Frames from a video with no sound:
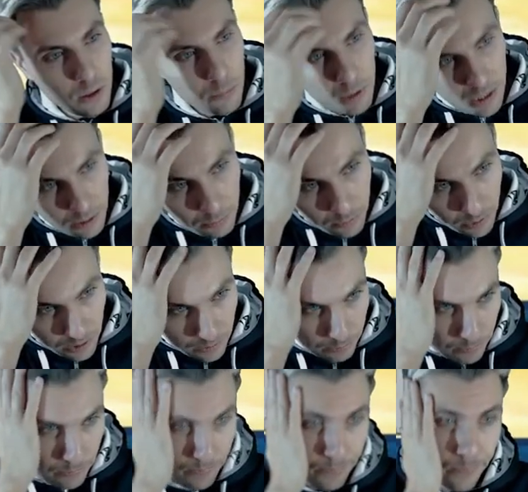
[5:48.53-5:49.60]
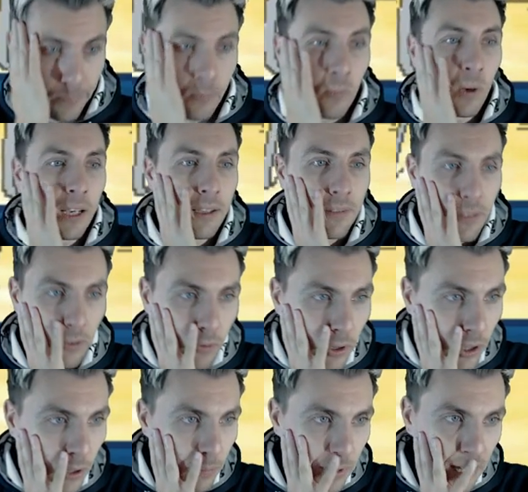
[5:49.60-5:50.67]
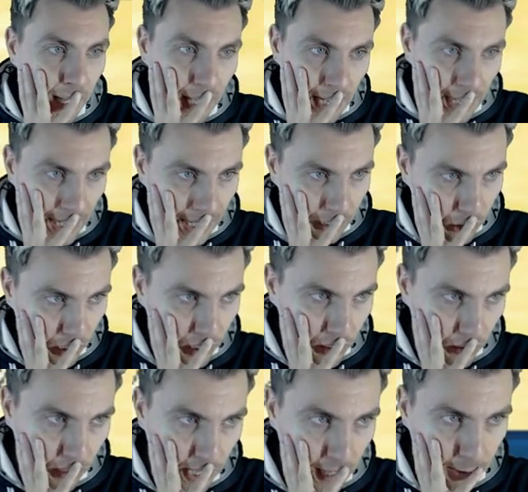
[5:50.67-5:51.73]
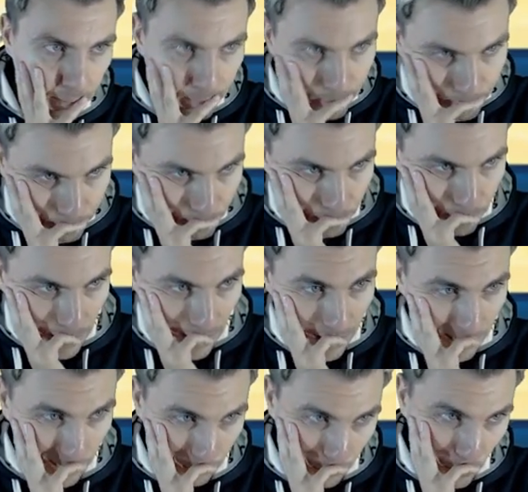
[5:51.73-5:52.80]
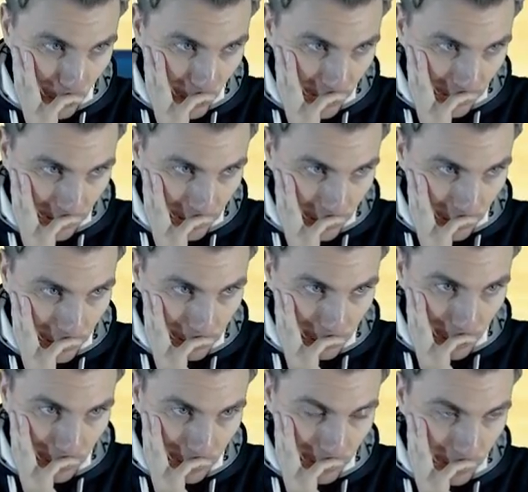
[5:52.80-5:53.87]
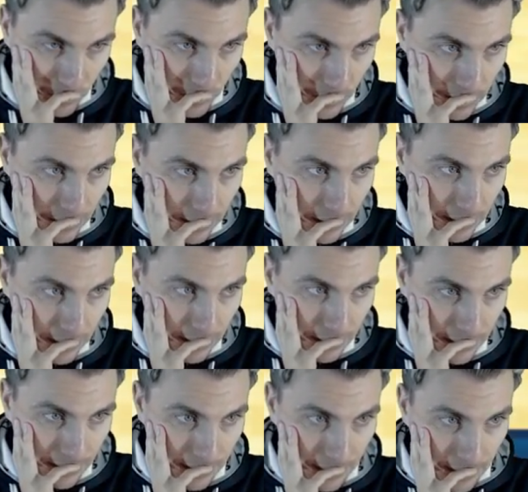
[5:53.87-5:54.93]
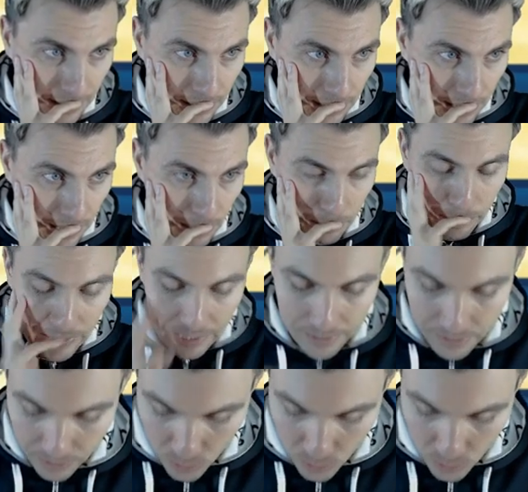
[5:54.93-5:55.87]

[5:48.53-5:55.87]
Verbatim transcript: to be that we're, we're throwing up the electric terrain and boosting the Togedemaru's ability